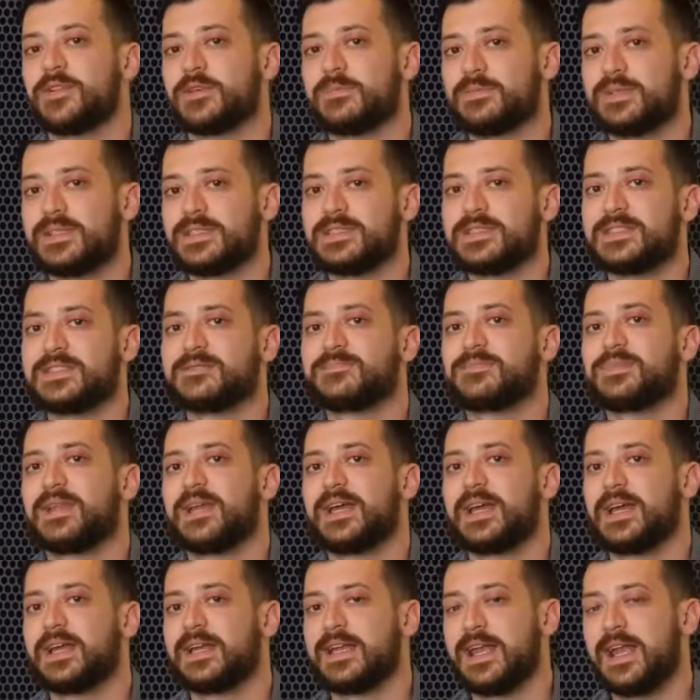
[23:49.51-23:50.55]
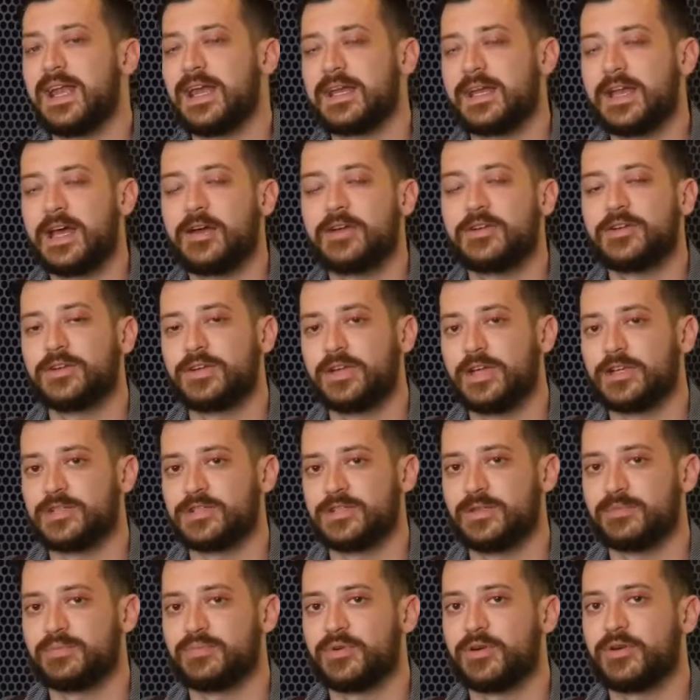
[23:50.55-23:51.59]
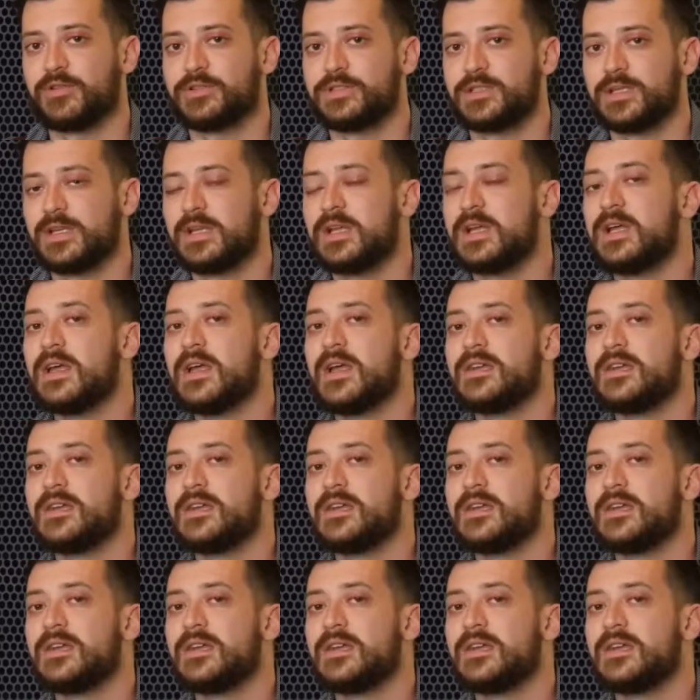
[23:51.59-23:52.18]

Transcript: your business plan, and how you're gonna actually approach it.